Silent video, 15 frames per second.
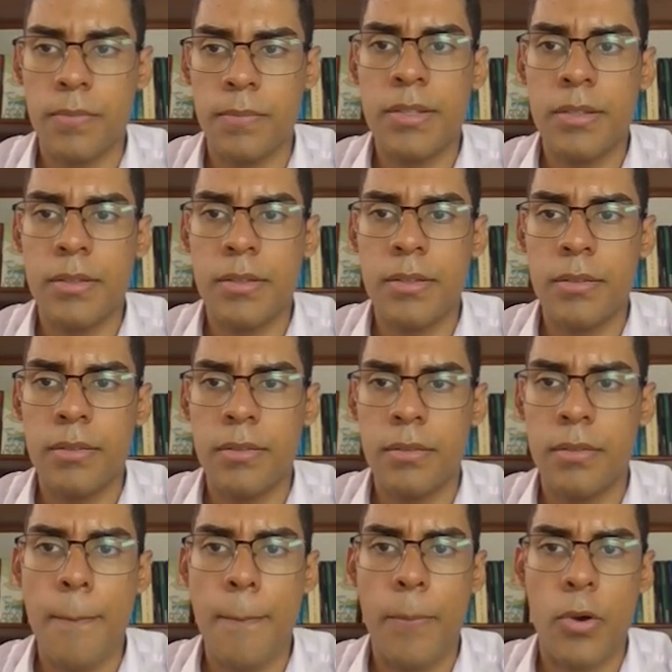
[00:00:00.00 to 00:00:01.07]
clicks,
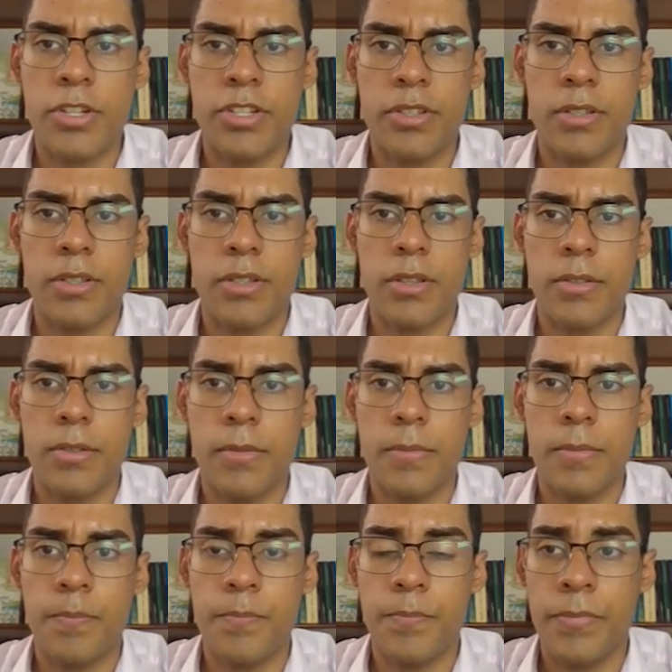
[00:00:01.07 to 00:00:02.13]
and
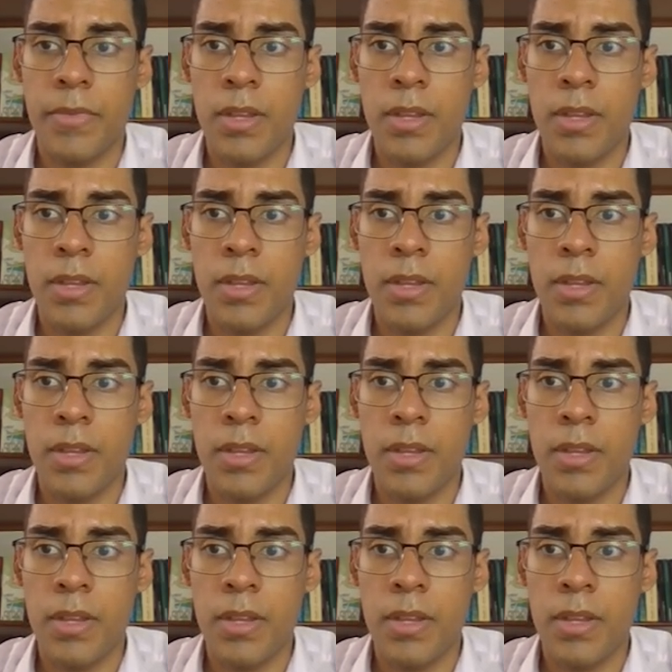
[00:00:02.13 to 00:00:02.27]
purchases.